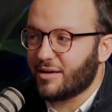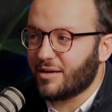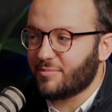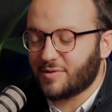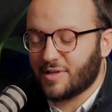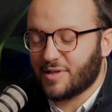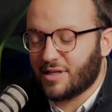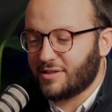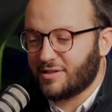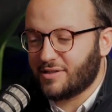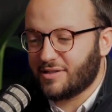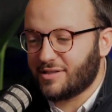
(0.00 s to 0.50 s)
So
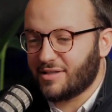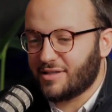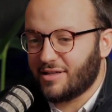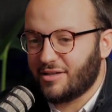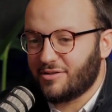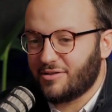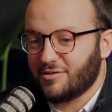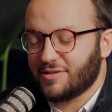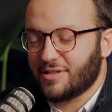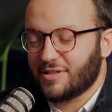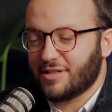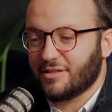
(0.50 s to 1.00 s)
that's just an
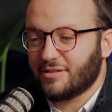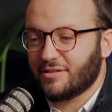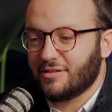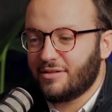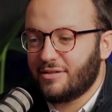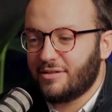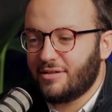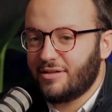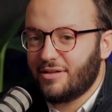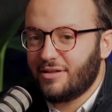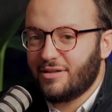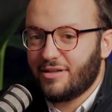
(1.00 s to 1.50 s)
interesting,
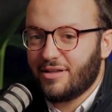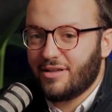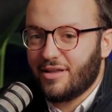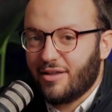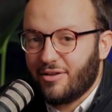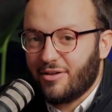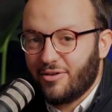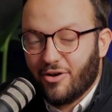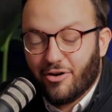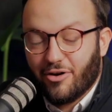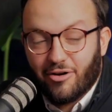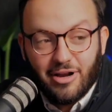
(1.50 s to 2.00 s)

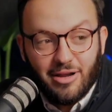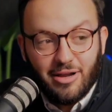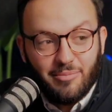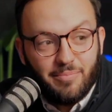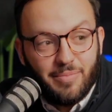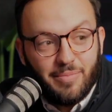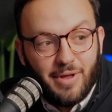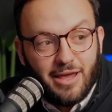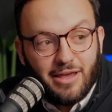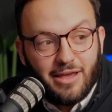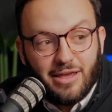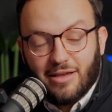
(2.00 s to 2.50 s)
nerdy
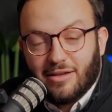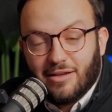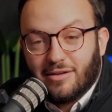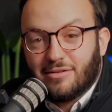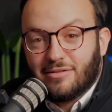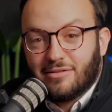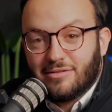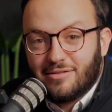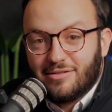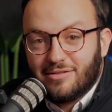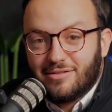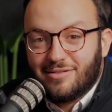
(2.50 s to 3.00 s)
banking
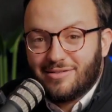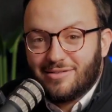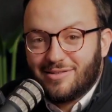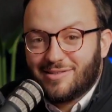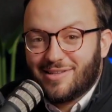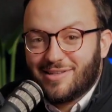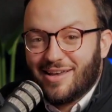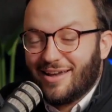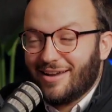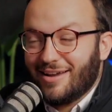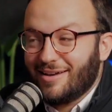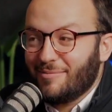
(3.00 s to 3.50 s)

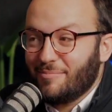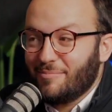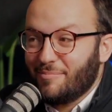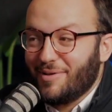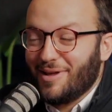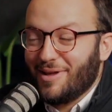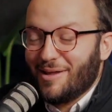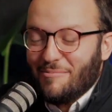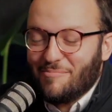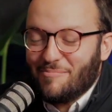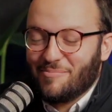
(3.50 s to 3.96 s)
side bit. It